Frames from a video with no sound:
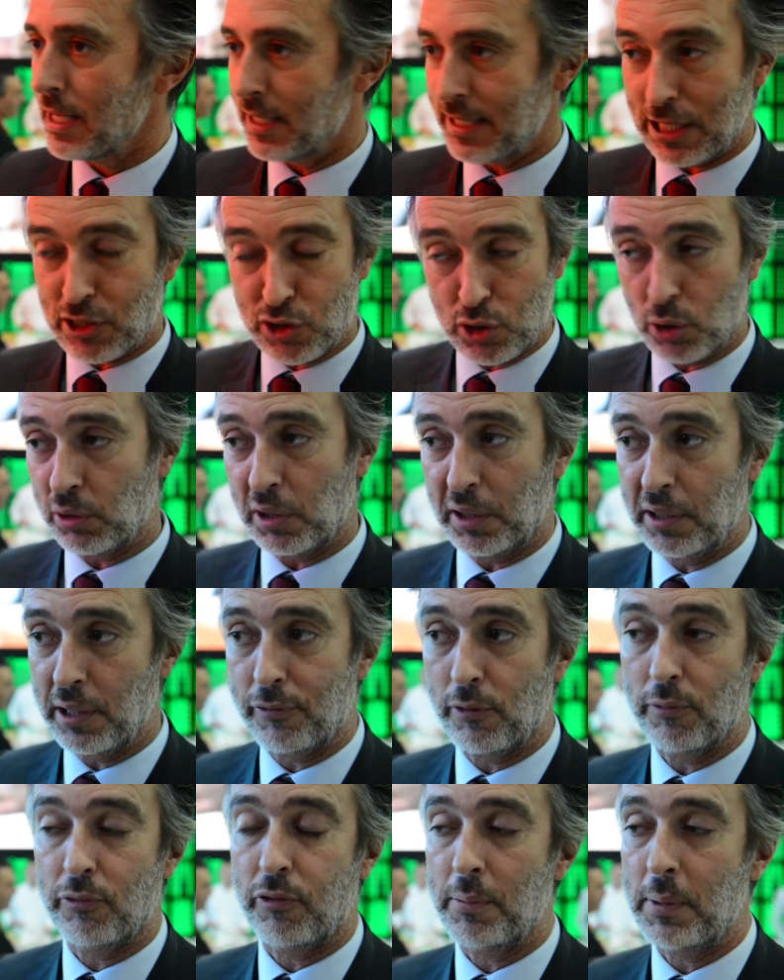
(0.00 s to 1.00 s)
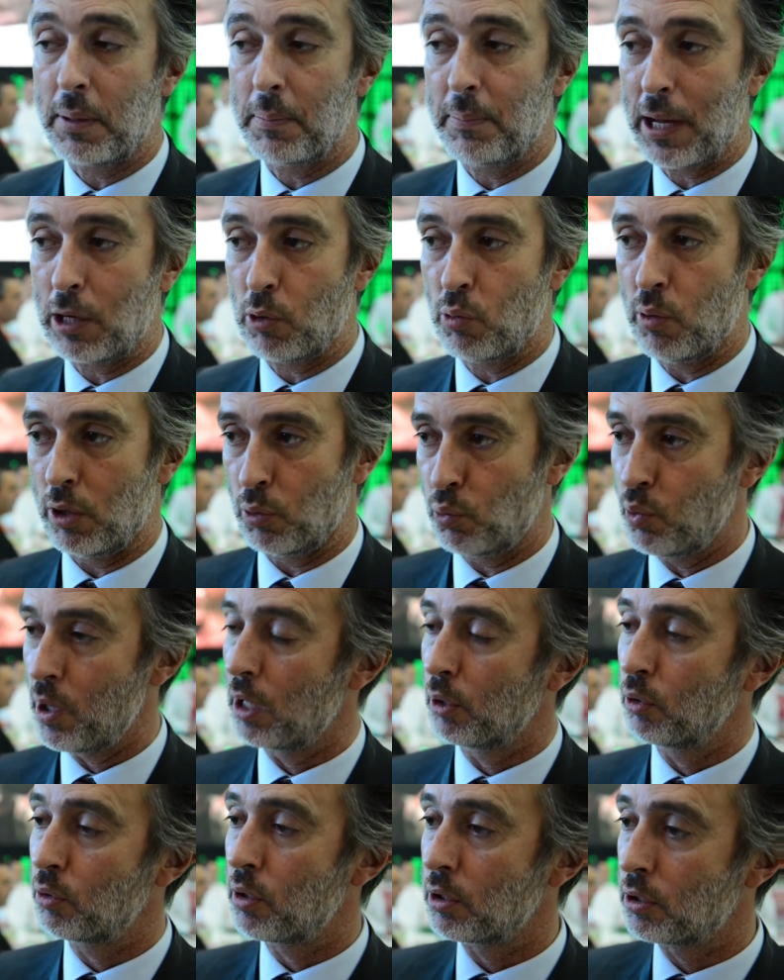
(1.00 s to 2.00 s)
That's totally different from being backward. We
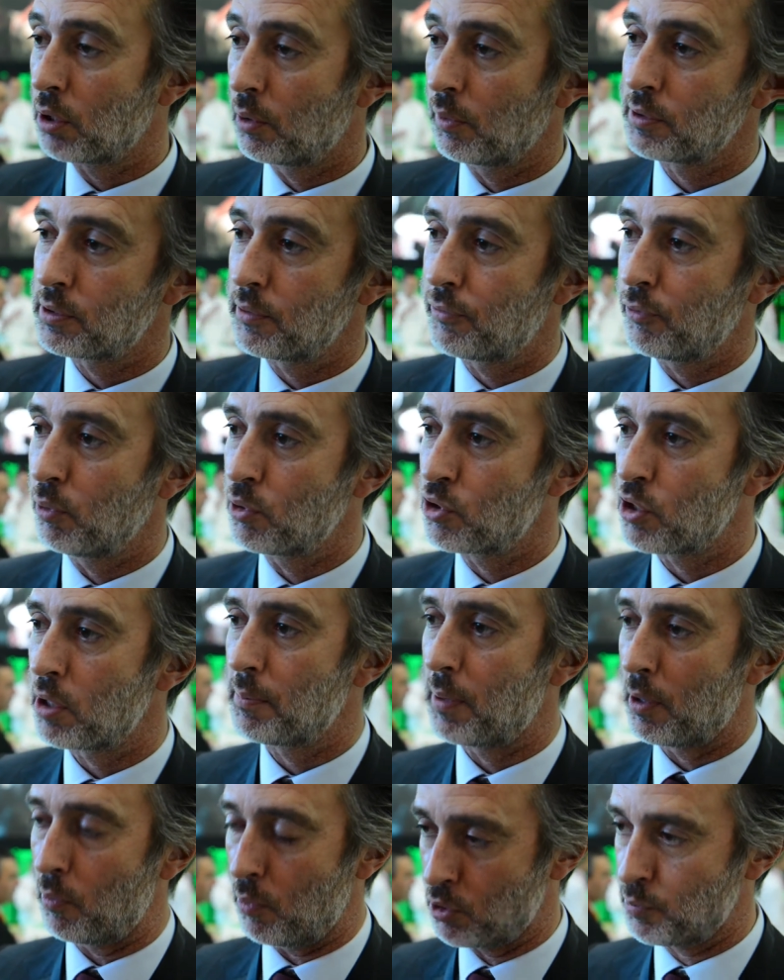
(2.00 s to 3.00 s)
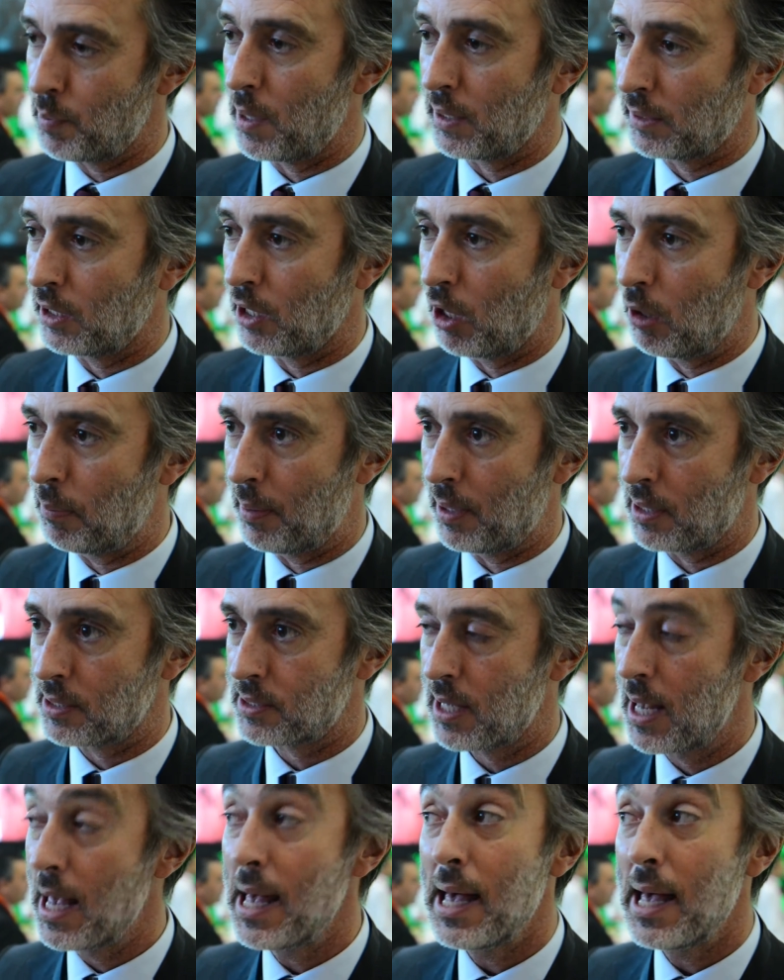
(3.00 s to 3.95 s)
are looking towards the future but respecting our past.